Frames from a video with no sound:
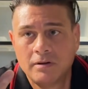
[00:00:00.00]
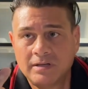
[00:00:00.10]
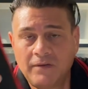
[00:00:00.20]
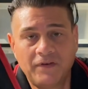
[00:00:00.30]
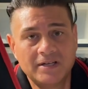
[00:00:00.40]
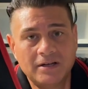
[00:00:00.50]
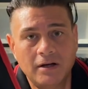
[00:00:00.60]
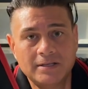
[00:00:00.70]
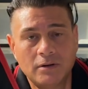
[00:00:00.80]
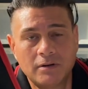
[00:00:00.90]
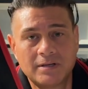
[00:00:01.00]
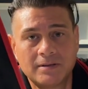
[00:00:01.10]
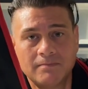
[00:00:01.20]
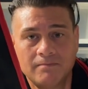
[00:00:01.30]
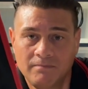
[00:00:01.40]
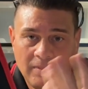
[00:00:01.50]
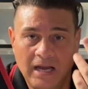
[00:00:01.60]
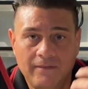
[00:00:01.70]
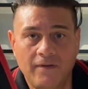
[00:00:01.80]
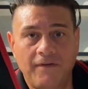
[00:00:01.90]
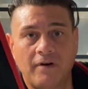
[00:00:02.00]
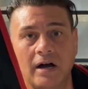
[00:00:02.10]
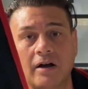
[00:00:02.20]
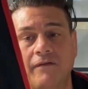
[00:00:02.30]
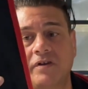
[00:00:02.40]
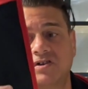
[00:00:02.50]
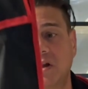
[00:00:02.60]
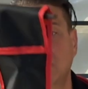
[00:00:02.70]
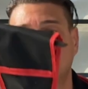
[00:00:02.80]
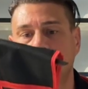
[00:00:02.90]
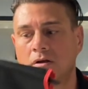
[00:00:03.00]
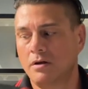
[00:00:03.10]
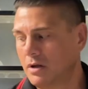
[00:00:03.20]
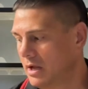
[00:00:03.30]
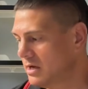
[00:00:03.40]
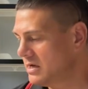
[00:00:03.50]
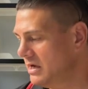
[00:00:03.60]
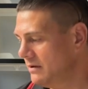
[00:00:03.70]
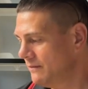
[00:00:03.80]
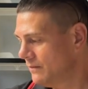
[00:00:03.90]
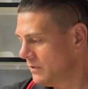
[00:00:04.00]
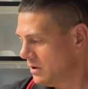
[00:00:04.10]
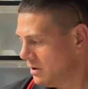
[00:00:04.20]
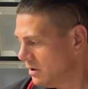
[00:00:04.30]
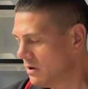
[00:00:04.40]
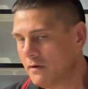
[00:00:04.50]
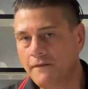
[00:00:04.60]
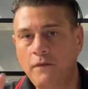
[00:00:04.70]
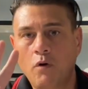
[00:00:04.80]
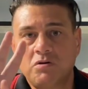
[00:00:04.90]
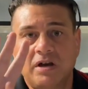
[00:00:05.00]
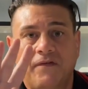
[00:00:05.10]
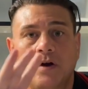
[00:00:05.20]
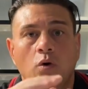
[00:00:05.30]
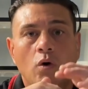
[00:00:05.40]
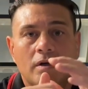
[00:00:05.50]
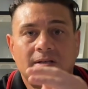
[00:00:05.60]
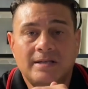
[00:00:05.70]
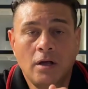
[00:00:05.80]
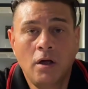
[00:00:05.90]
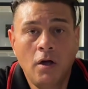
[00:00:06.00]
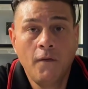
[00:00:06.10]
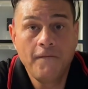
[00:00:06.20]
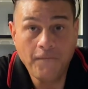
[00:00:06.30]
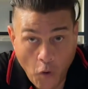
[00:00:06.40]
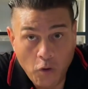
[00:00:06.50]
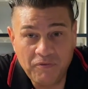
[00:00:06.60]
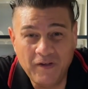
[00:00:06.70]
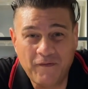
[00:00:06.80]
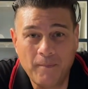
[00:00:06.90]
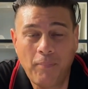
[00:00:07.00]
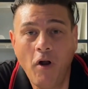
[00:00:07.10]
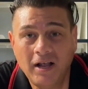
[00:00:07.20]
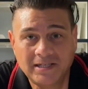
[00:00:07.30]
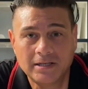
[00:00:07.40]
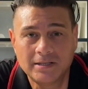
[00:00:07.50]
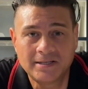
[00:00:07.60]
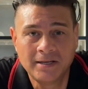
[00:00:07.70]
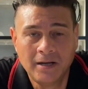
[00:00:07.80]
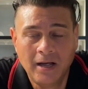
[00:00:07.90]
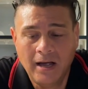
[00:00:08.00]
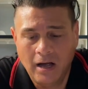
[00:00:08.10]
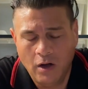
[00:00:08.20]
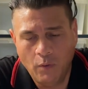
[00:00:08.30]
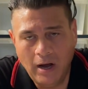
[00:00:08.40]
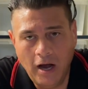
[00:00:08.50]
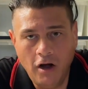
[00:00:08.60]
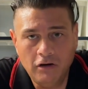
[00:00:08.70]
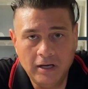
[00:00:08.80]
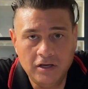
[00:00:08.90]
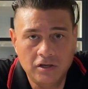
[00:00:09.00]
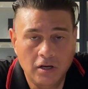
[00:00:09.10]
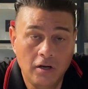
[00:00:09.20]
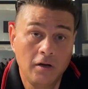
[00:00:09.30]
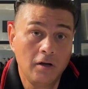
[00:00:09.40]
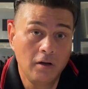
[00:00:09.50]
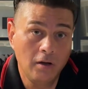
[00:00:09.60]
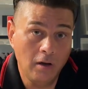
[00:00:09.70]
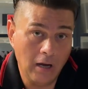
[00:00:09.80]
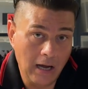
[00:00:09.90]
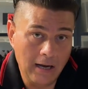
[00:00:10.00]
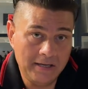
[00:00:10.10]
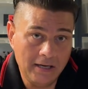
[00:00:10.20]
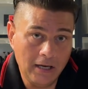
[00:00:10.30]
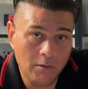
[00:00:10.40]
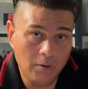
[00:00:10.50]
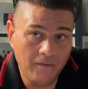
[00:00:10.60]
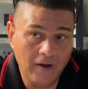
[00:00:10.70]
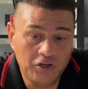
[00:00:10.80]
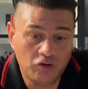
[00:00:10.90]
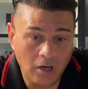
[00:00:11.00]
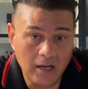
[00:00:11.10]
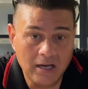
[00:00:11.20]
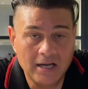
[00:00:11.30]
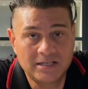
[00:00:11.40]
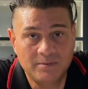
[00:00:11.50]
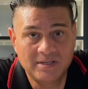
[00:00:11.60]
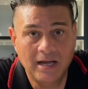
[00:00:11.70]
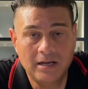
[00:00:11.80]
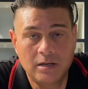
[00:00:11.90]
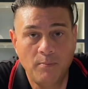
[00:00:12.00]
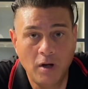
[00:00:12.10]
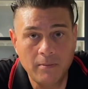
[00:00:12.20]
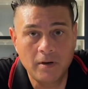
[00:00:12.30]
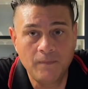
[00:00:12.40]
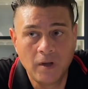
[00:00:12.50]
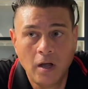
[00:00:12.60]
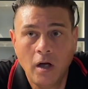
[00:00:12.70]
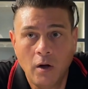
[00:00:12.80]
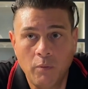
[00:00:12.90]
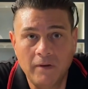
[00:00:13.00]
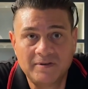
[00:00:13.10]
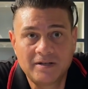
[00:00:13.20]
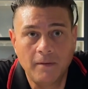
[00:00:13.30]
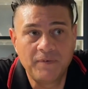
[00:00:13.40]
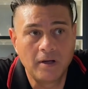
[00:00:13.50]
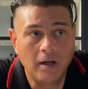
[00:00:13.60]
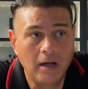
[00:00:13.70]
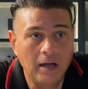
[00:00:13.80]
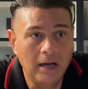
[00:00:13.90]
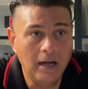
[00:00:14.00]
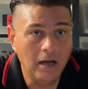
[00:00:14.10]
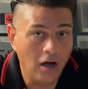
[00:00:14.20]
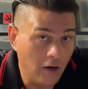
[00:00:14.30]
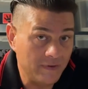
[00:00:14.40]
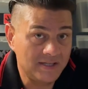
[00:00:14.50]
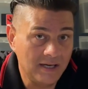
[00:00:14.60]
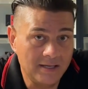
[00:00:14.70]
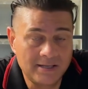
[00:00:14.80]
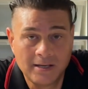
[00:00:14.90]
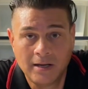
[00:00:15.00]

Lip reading: different size hooks, even 3 unofficially. Okay, 4 different hooks, 4 different prices. We're only dealing with Australian customers at the moment. We've stopped overseas